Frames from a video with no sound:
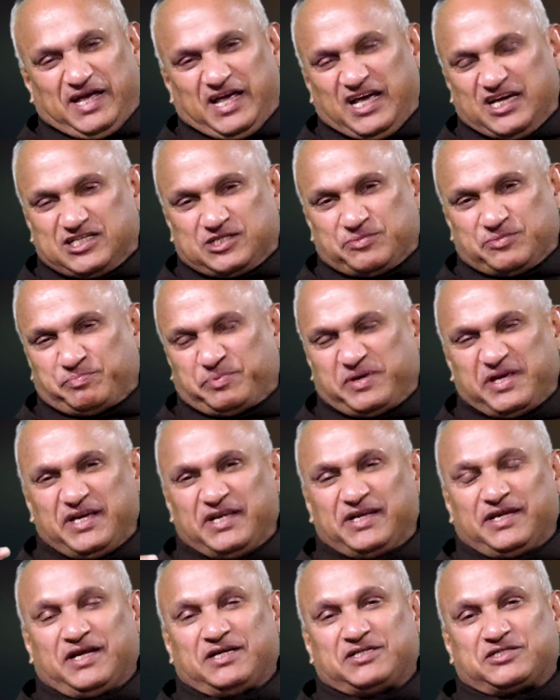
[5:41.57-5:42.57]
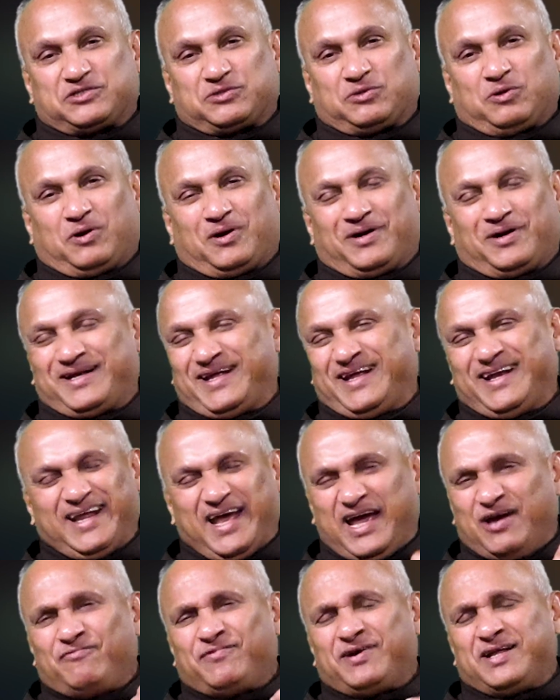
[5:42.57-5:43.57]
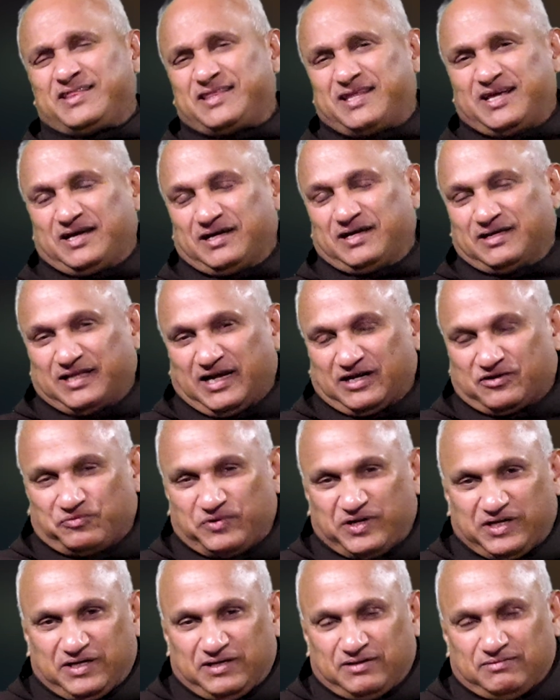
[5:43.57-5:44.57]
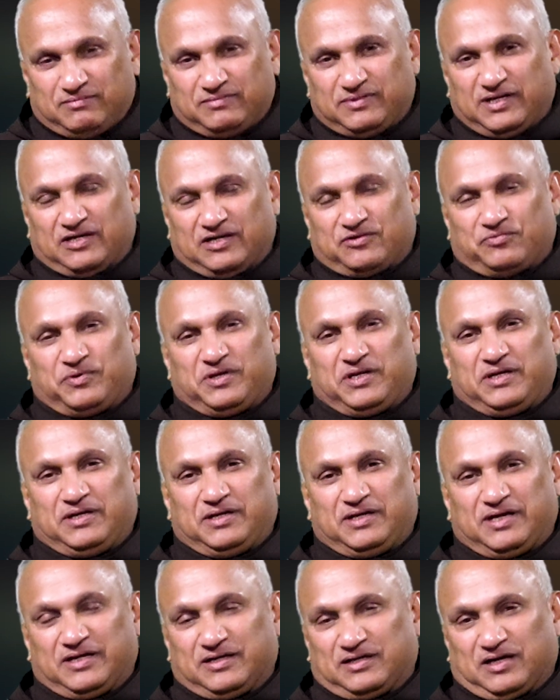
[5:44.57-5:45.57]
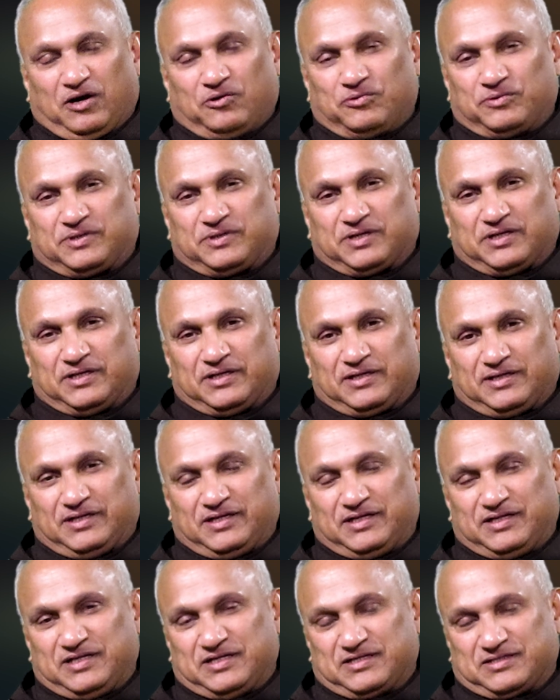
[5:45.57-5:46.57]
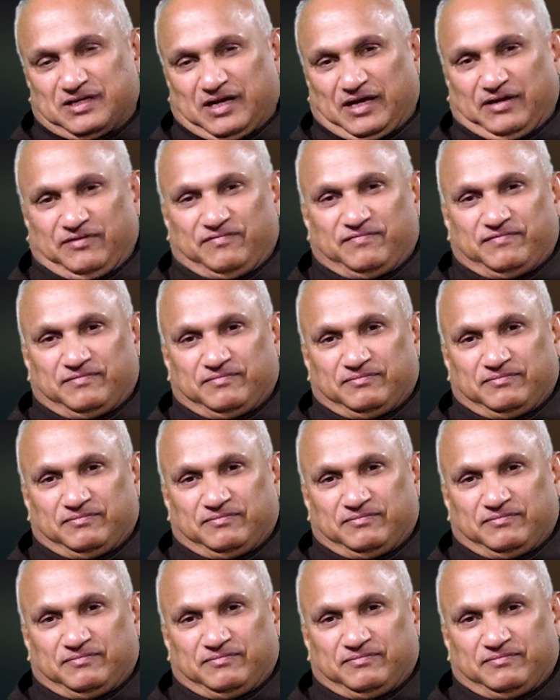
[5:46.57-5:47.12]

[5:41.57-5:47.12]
experience God in everything that we encounter in this life.